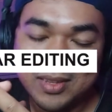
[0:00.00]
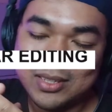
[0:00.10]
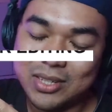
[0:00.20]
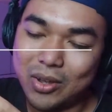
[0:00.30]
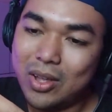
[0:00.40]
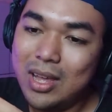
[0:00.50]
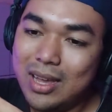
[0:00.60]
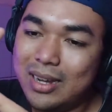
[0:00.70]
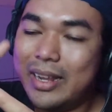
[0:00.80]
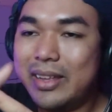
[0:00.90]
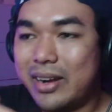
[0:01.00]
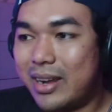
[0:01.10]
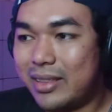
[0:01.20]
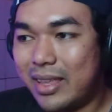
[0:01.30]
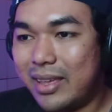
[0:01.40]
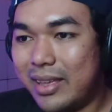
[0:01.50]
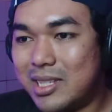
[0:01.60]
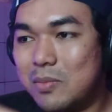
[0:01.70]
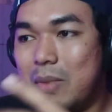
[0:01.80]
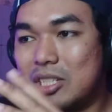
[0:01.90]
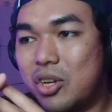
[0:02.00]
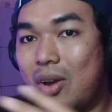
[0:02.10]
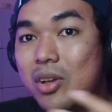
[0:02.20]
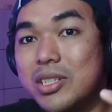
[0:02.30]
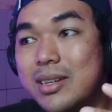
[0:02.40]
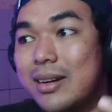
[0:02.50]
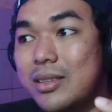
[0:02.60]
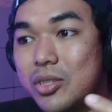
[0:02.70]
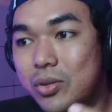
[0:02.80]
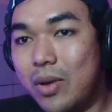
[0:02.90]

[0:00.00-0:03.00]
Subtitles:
So, linear editing is much closer to